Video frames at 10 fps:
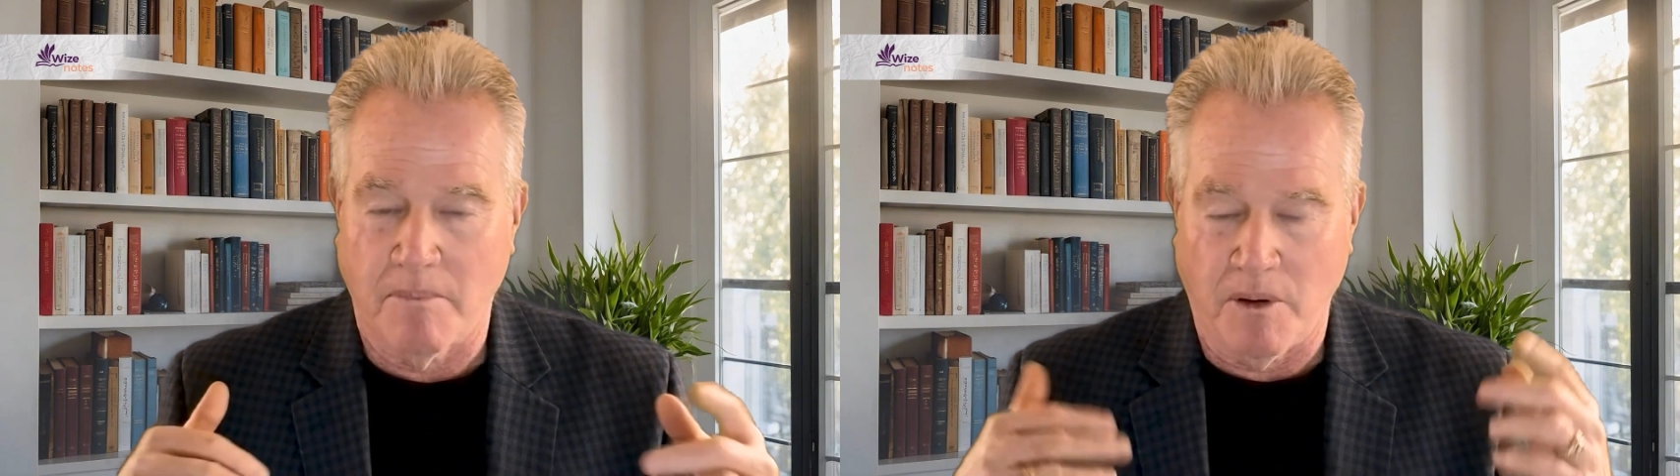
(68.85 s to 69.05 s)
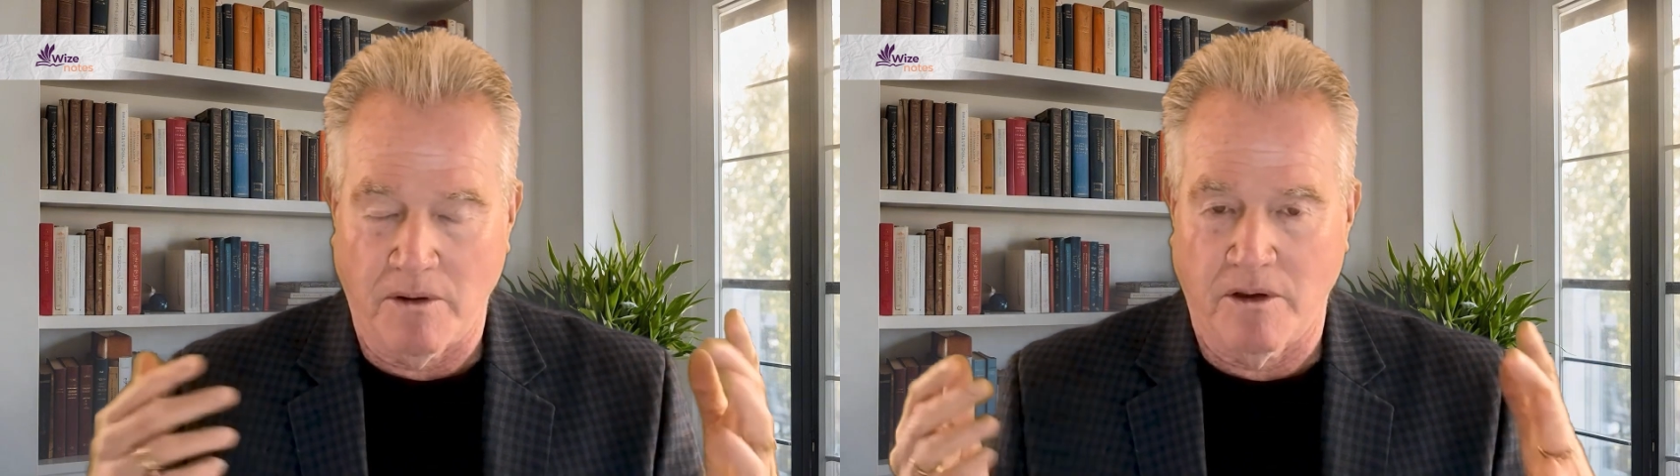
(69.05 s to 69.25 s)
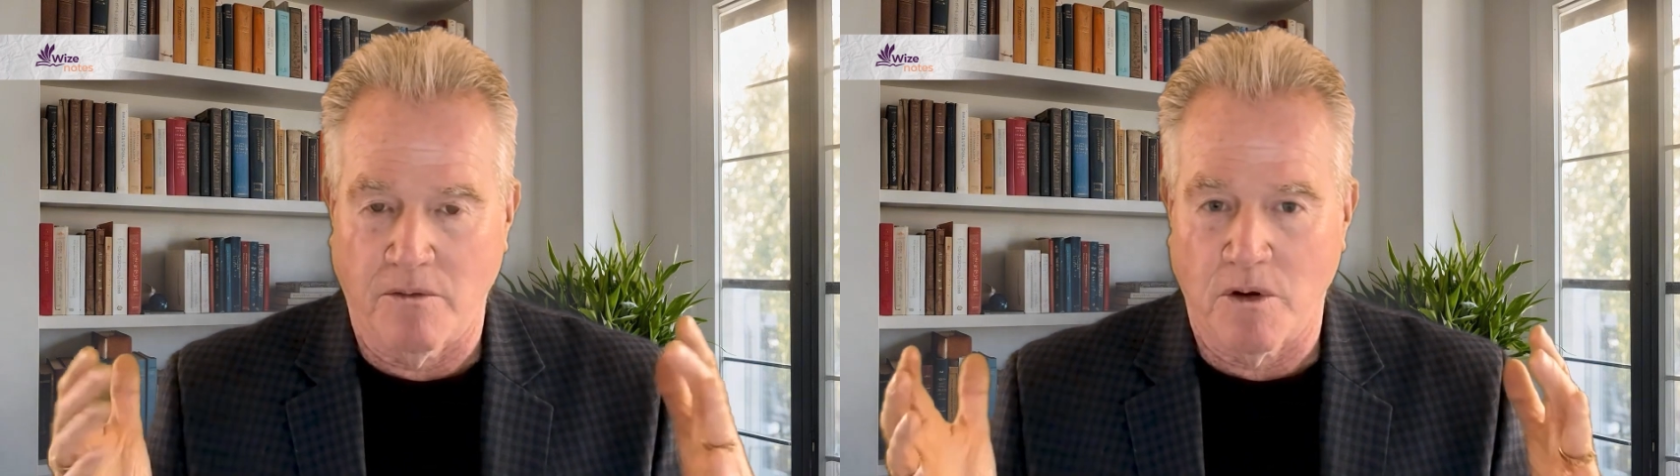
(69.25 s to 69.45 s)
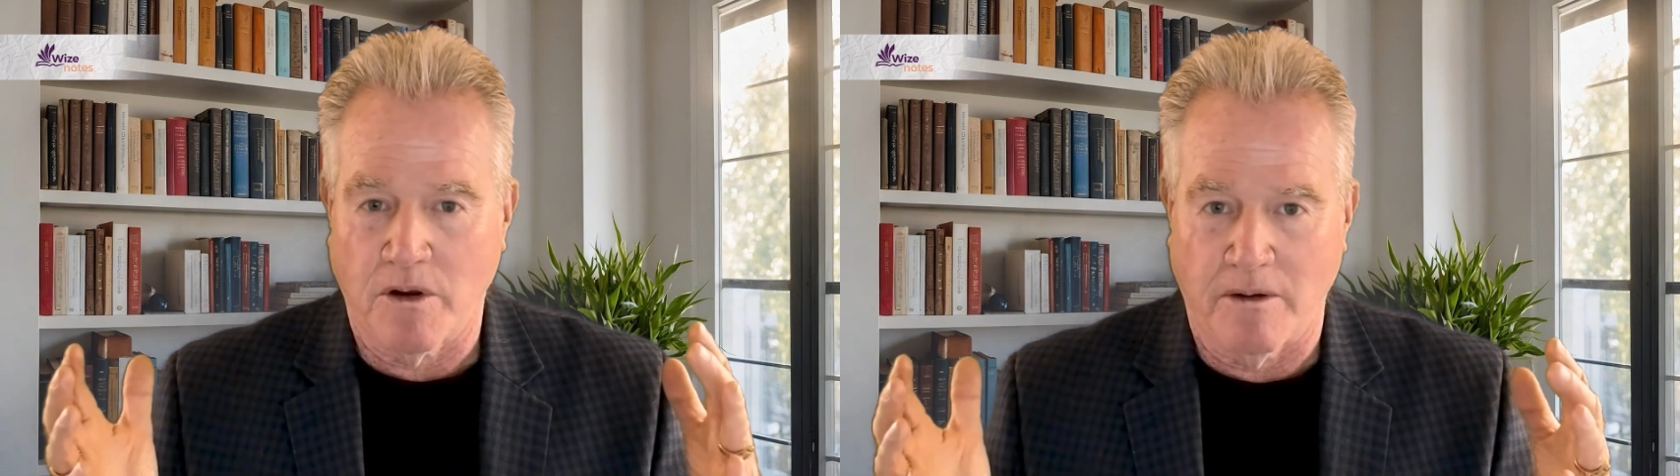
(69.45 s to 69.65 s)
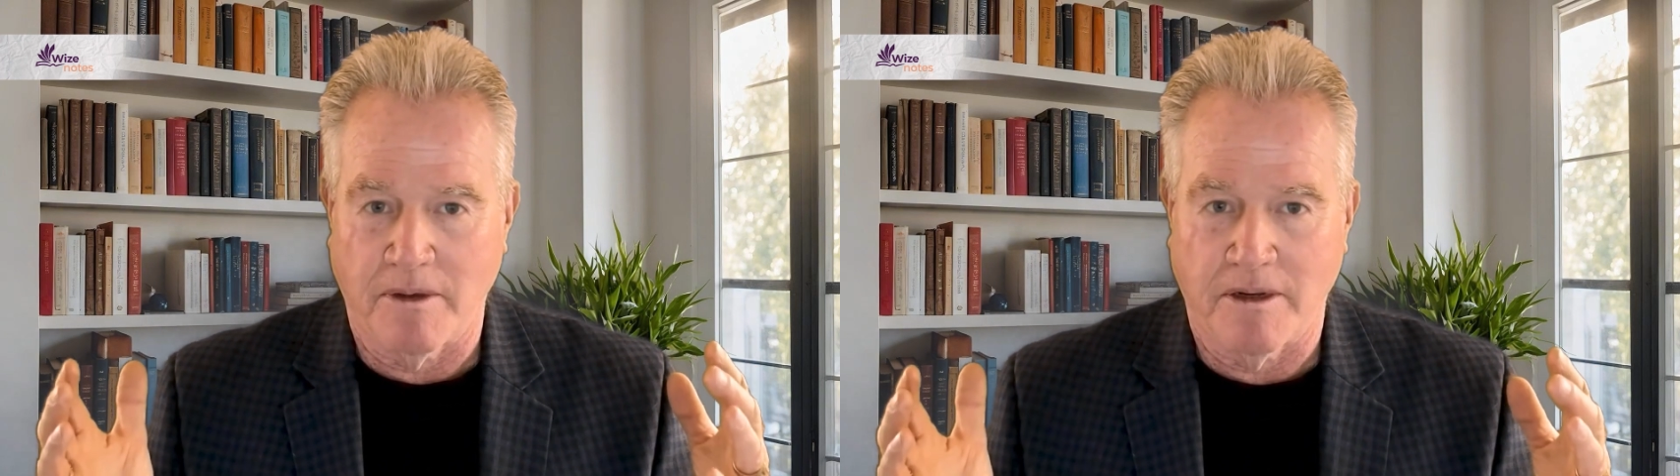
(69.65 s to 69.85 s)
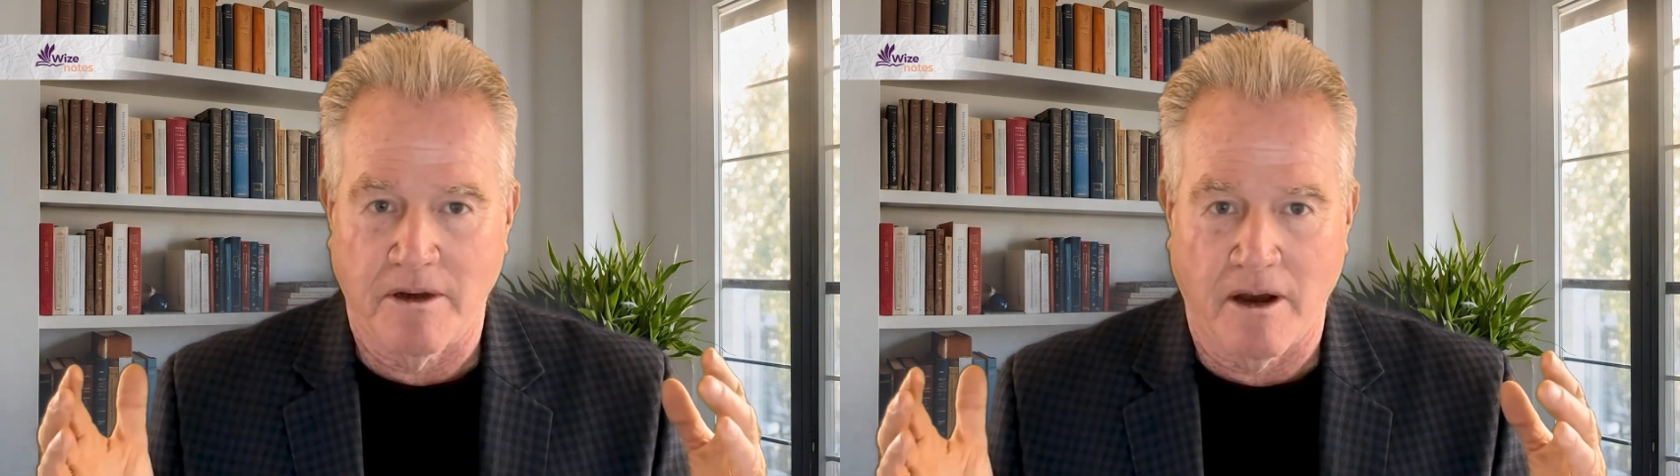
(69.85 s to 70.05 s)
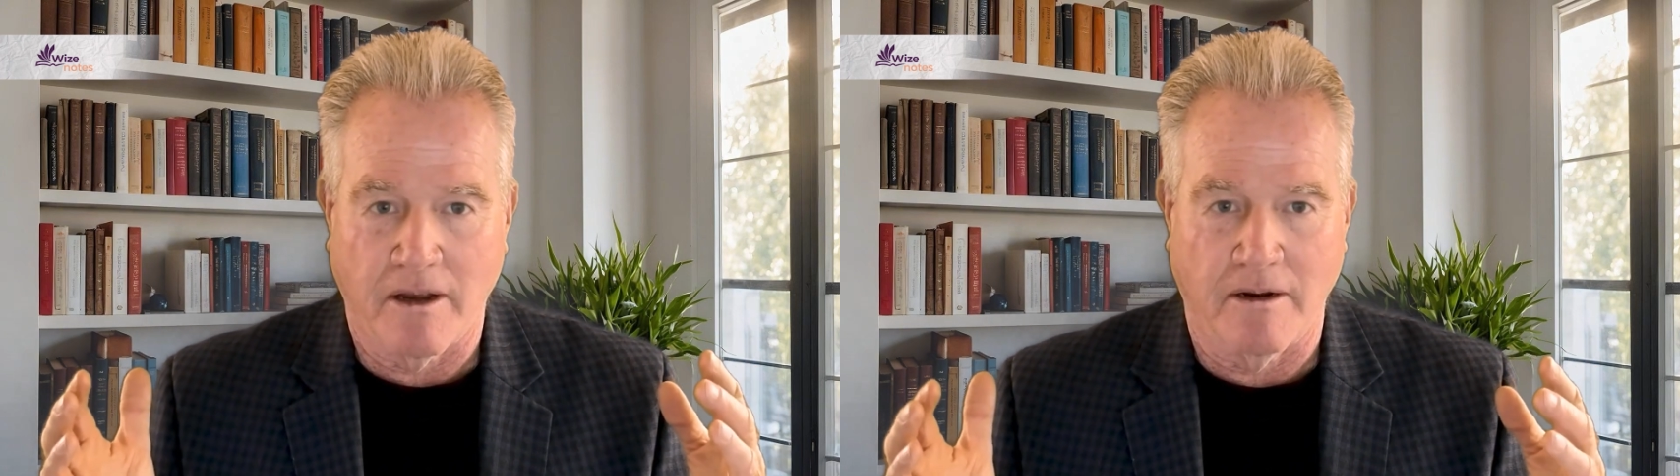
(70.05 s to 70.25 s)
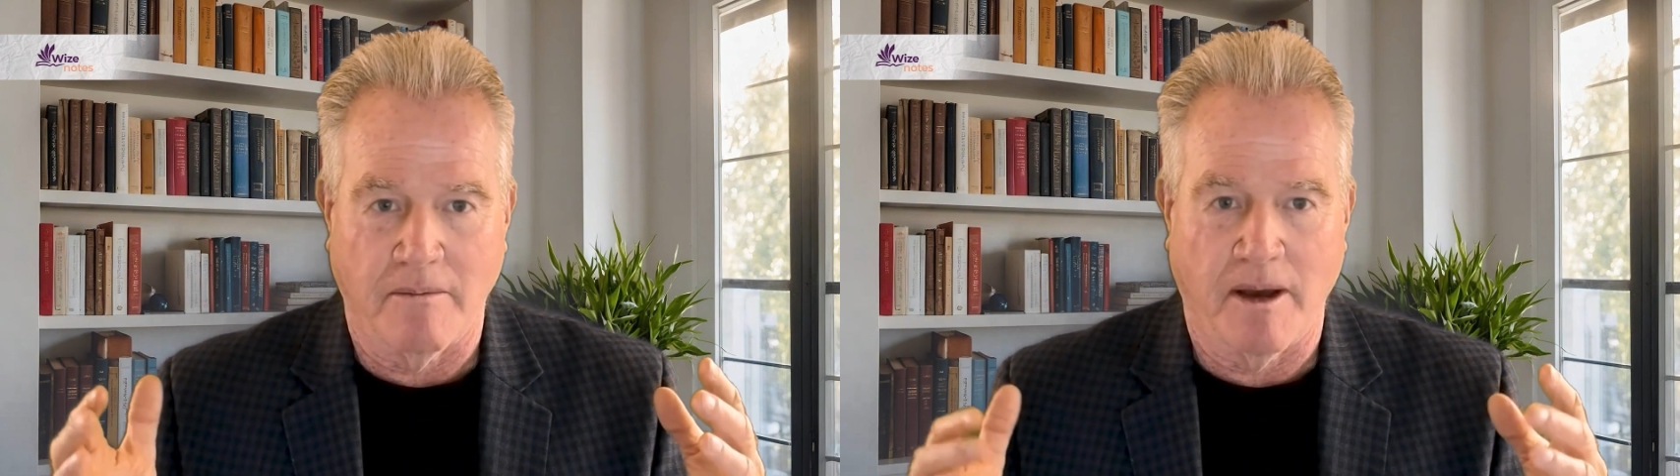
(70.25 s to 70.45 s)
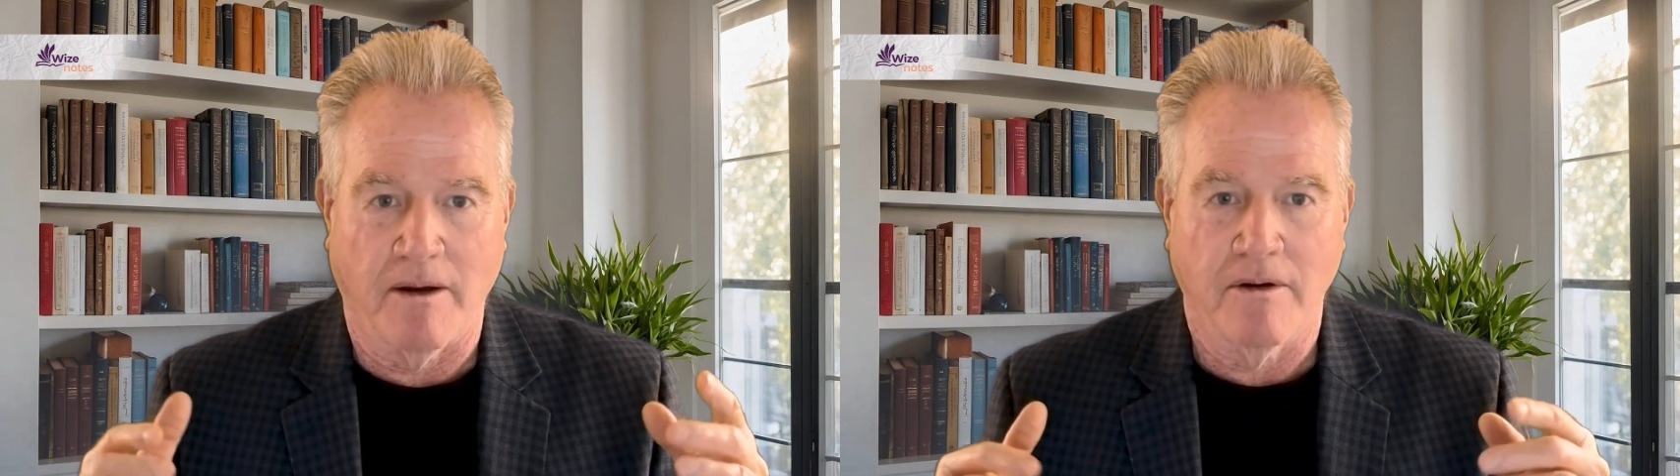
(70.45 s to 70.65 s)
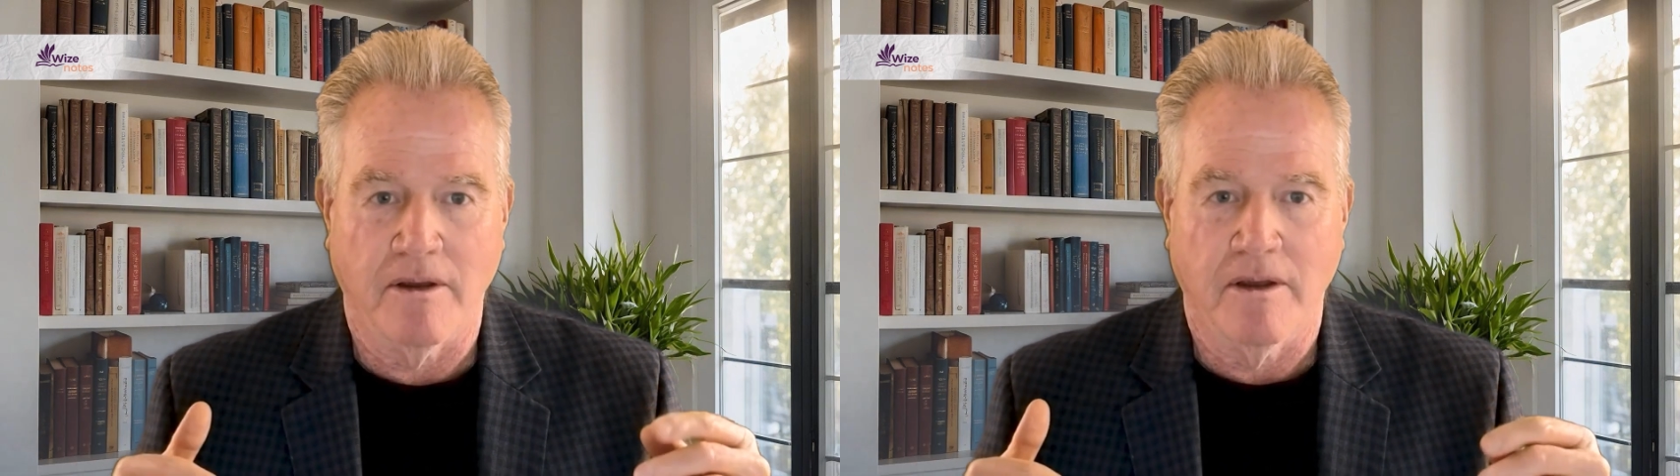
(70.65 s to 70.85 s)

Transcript: book that we're going to be talking about.